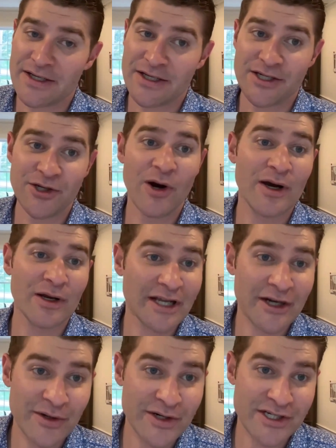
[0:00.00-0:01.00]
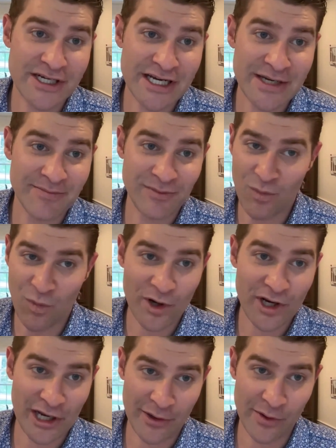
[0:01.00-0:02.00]
start a literacy
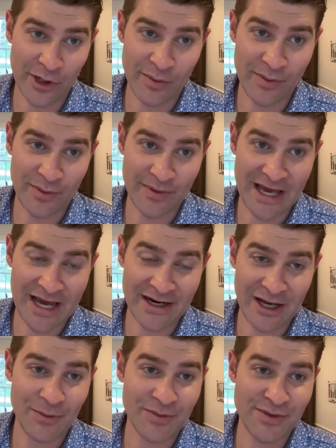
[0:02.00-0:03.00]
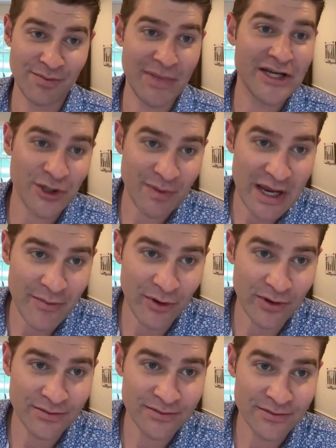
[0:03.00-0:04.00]
working group that helps mentor
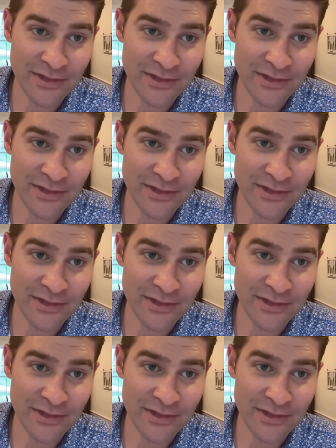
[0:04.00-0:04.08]
people